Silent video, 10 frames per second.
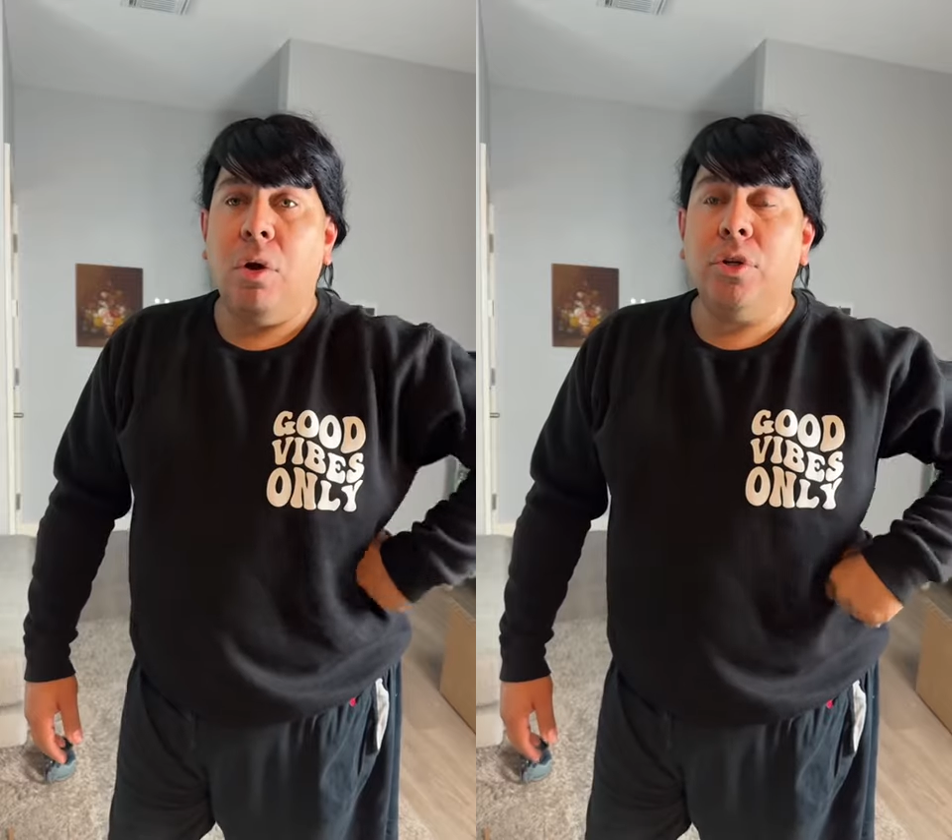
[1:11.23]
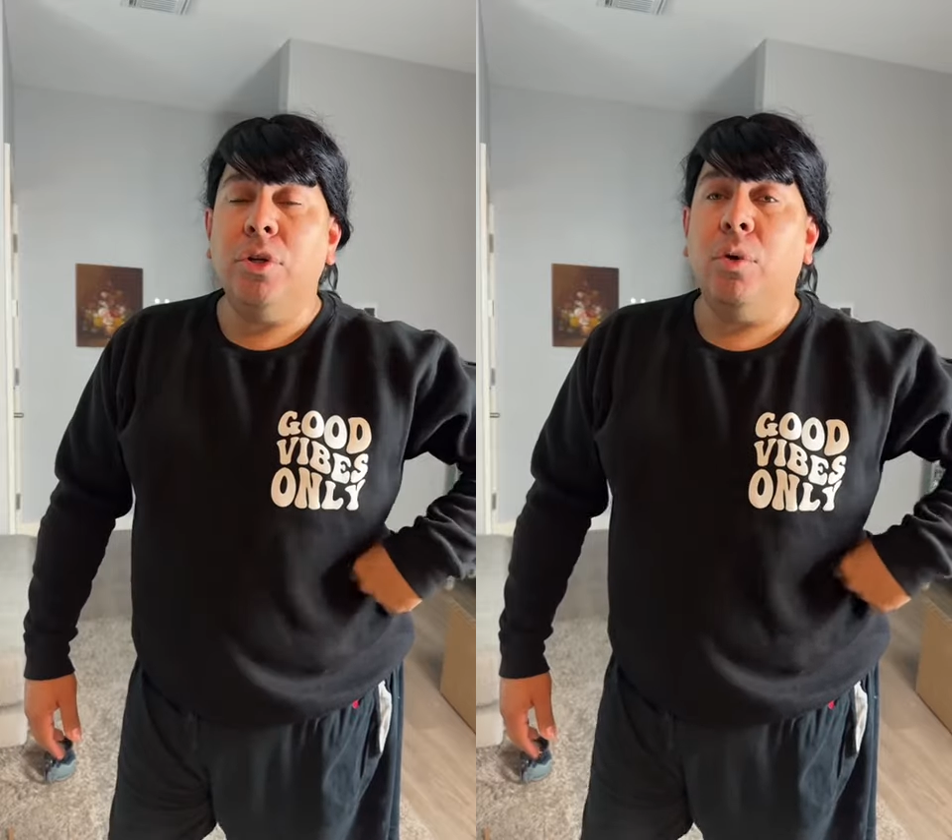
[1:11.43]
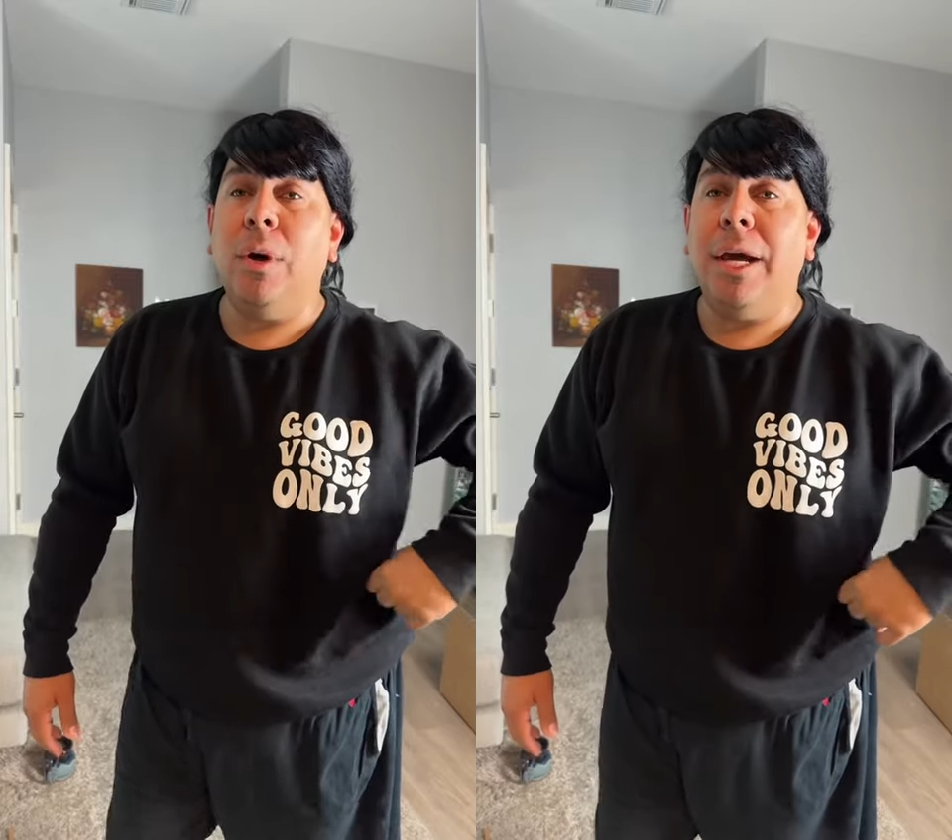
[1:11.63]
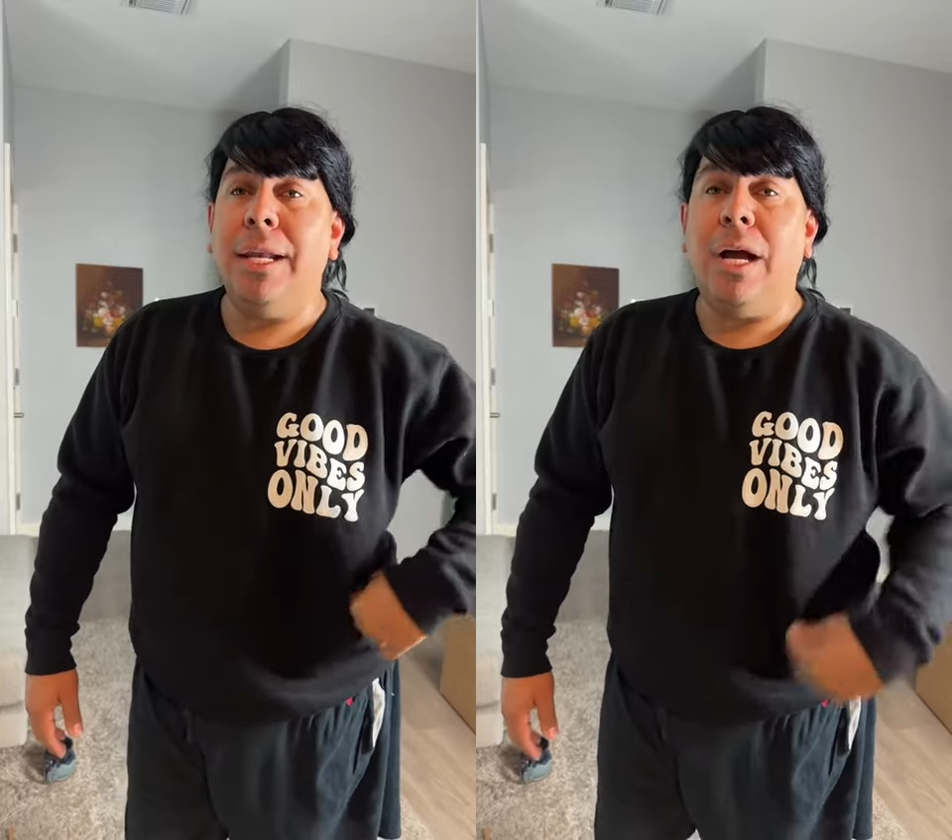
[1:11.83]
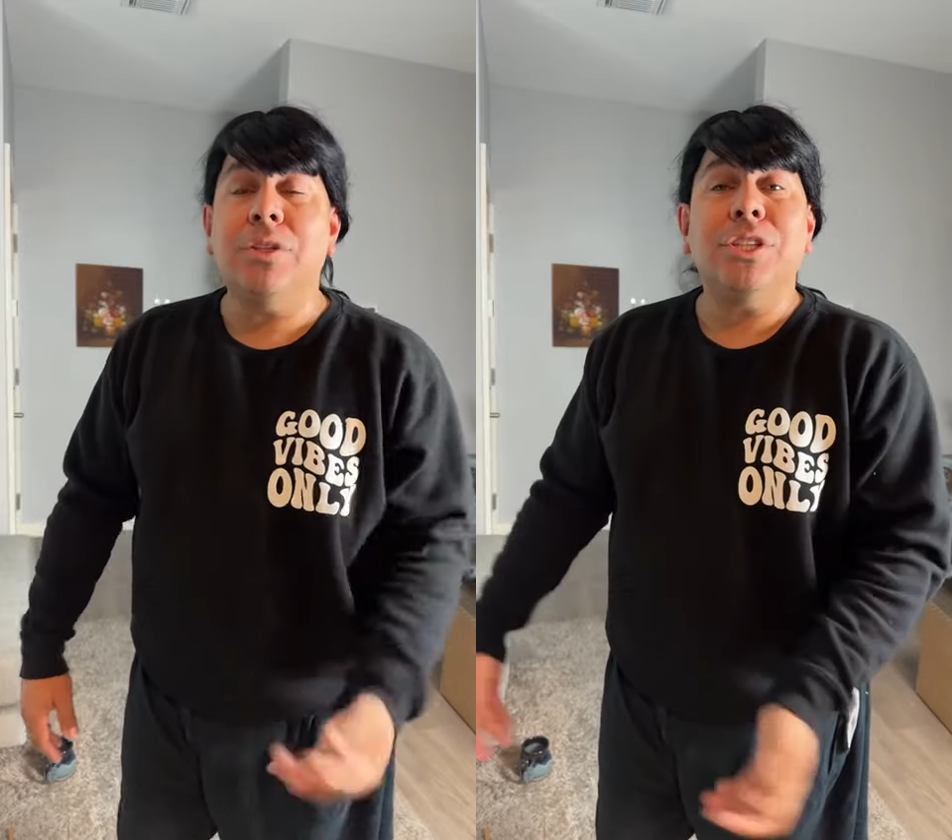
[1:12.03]
you know what? I'll
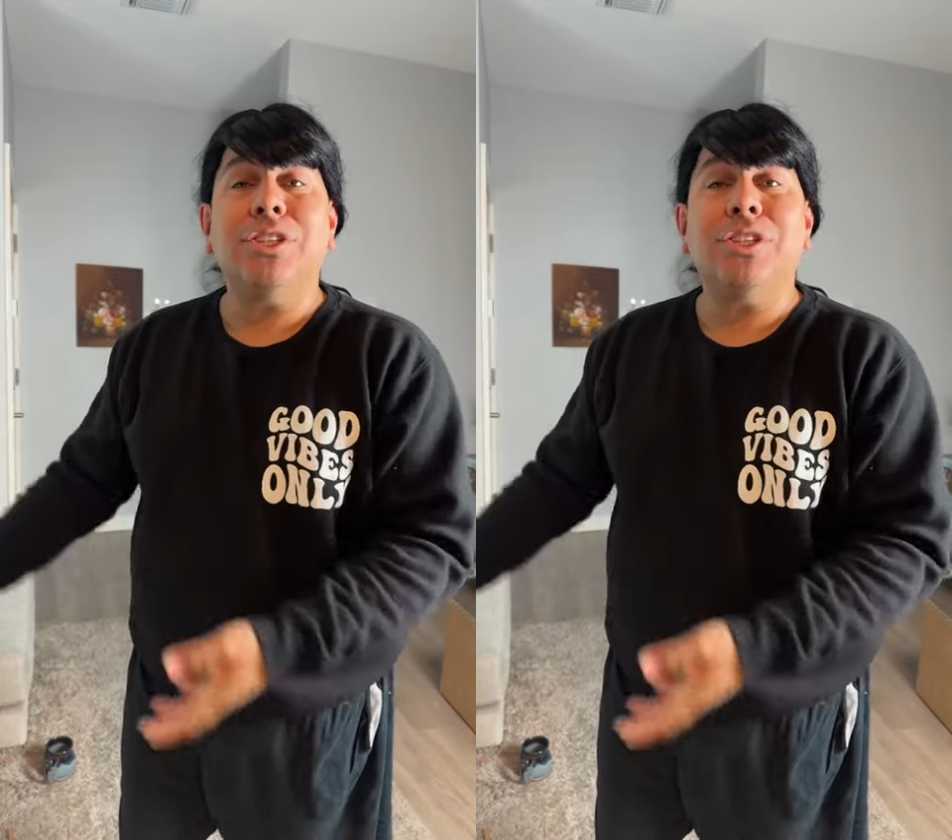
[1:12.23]
just call